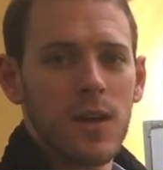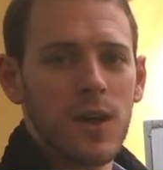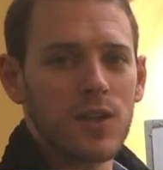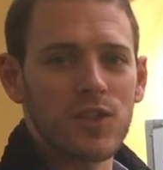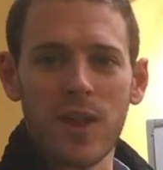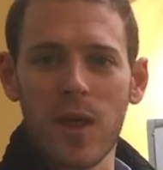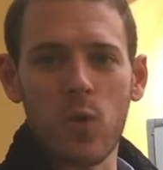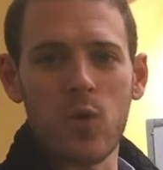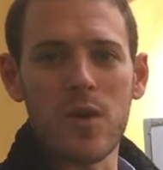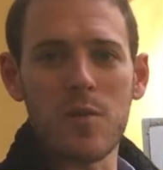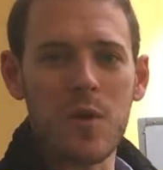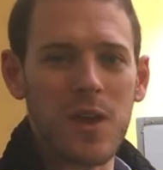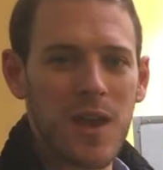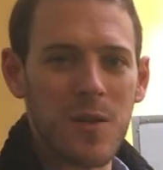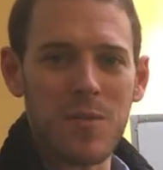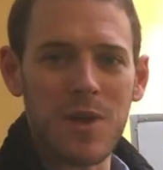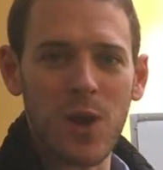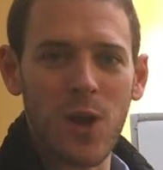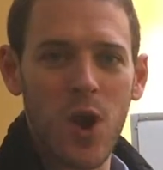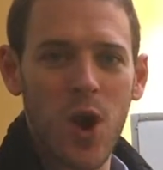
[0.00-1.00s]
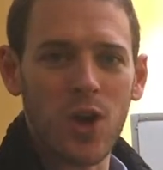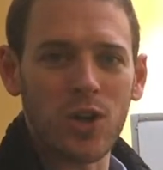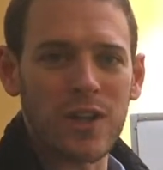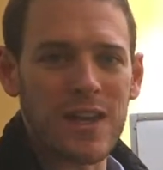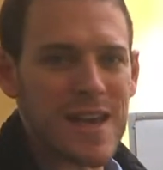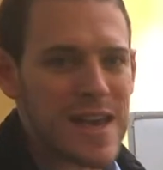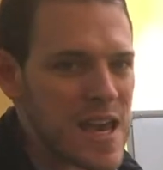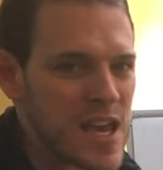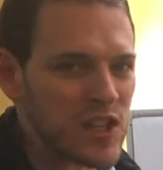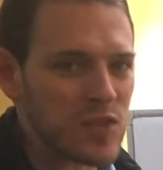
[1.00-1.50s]
So that we can be
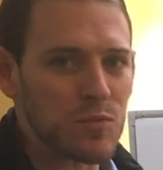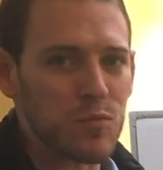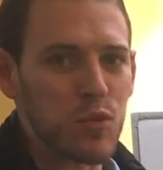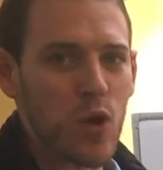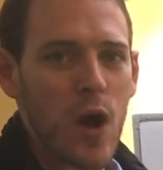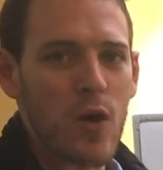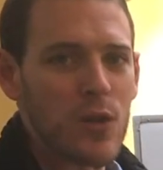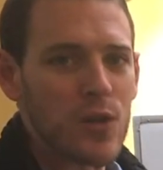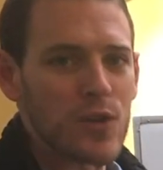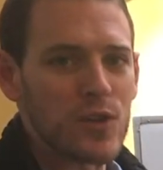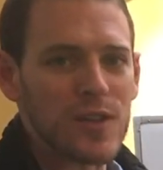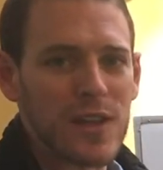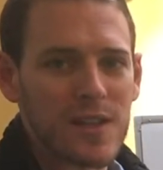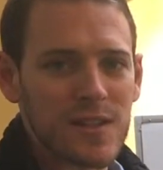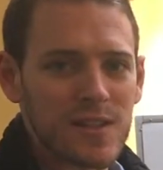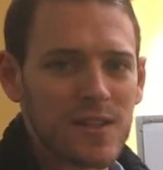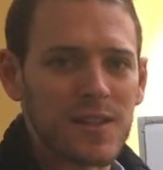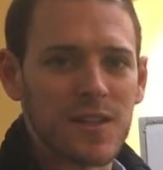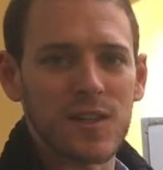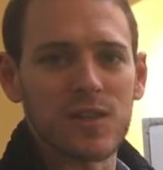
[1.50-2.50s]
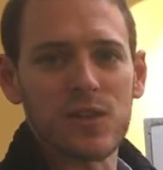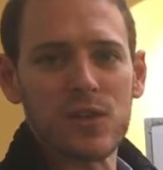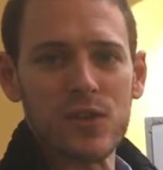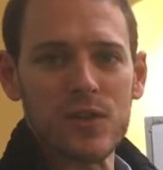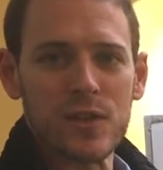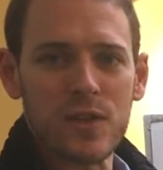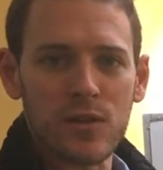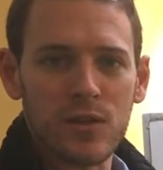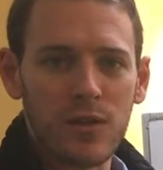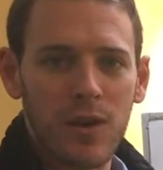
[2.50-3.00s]
called his brothers and
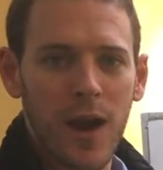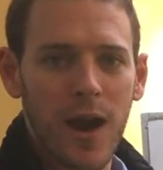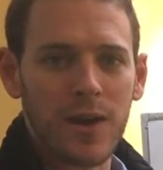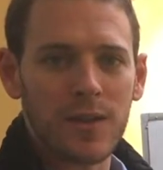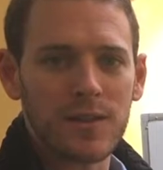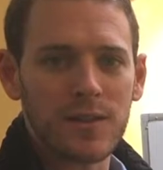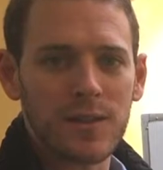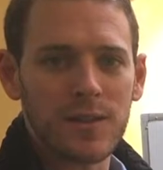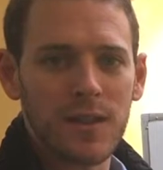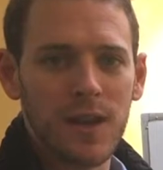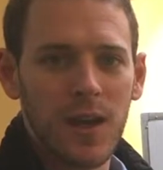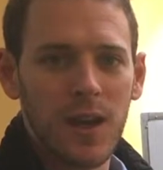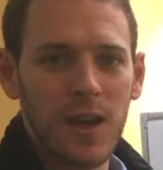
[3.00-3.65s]
sisters in Christ.